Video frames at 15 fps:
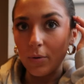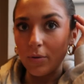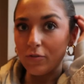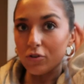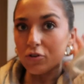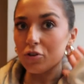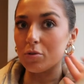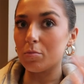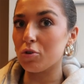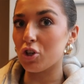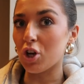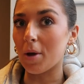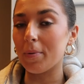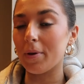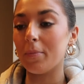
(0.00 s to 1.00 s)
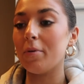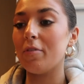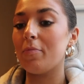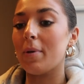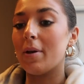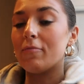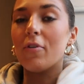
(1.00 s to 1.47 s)
We've done some shopping,
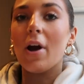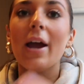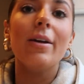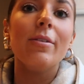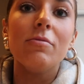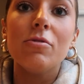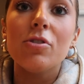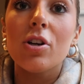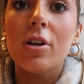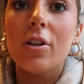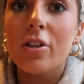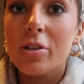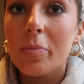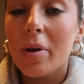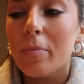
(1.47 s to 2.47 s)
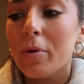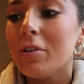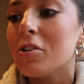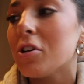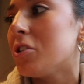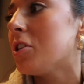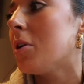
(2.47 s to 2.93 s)
we've been round, there's a bit of
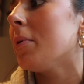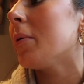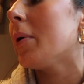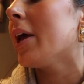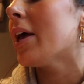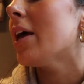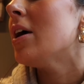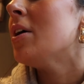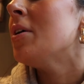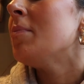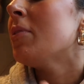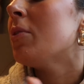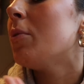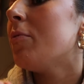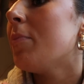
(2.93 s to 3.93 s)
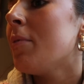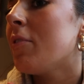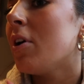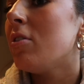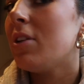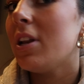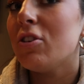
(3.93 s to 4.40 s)
music on, so I'll be quick. We've been
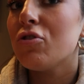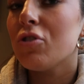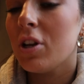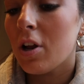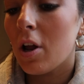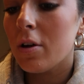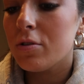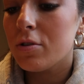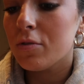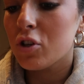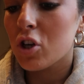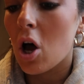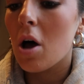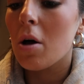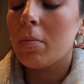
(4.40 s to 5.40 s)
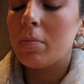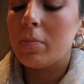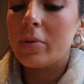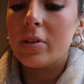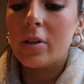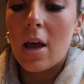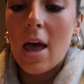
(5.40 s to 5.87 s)
round literally loads of
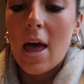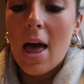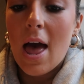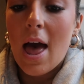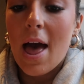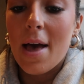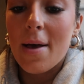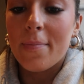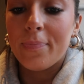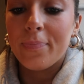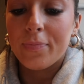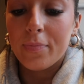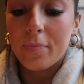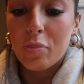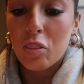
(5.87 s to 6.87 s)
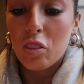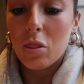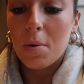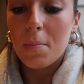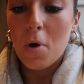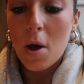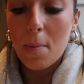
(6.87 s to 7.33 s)
shops,
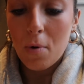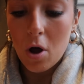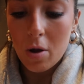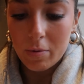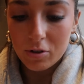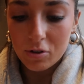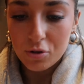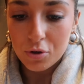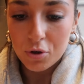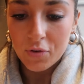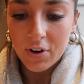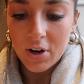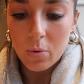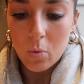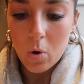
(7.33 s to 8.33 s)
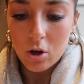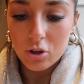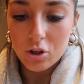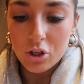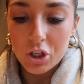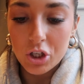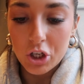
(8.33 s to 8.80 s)
but I put on my story what
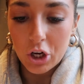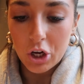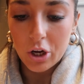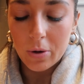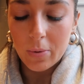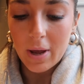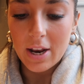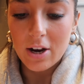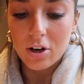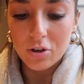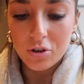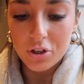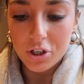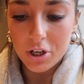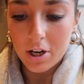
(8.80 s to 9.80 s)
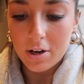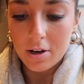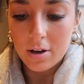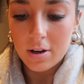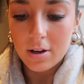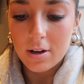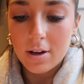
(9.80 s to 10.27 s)
to do in London.
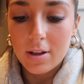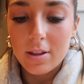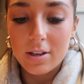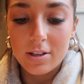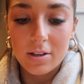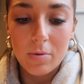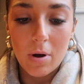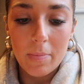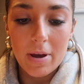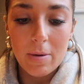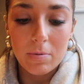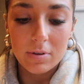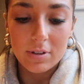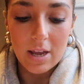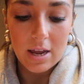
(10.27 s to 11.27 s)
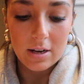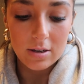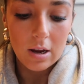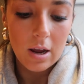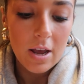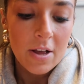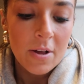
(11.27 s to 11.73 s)
This is what people said.
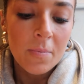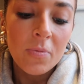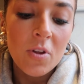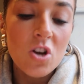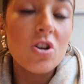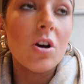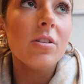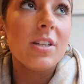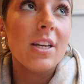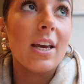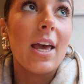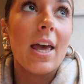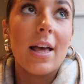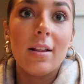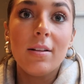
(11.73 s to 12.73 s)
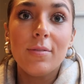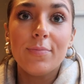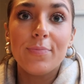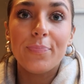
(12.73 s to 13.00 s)
Notting Hill.